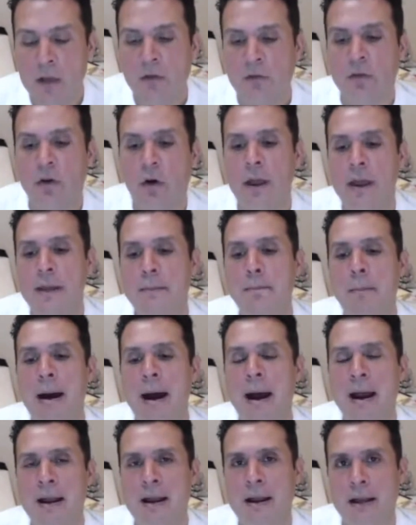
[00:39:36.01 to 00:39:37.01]
So in
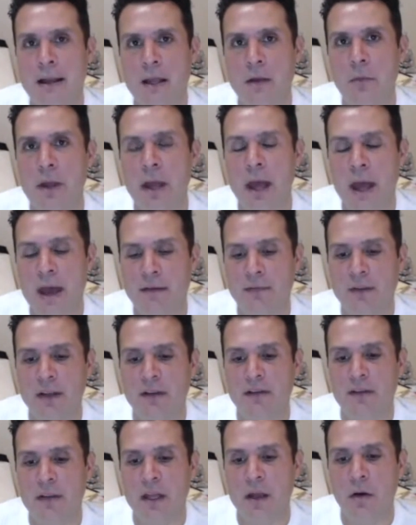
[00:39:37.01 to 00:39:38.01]
marketing, we have
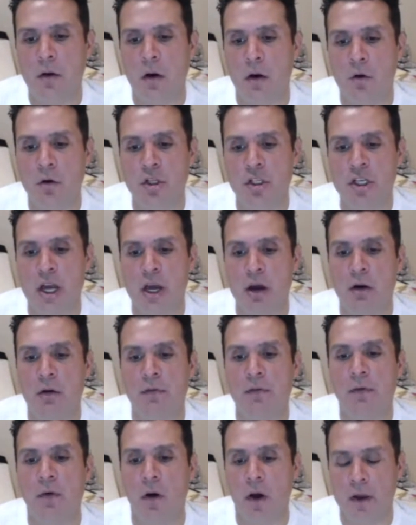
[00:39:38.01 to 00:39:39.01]
this thing called
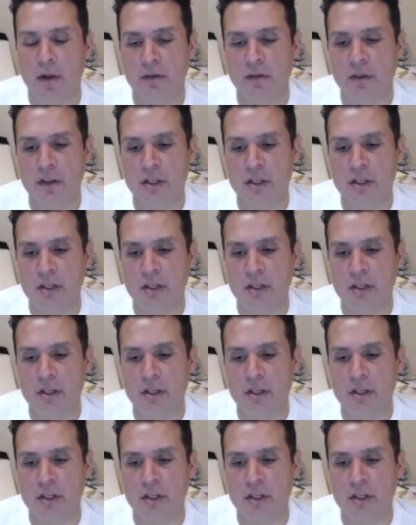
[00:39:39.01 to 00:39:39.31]
share of voice.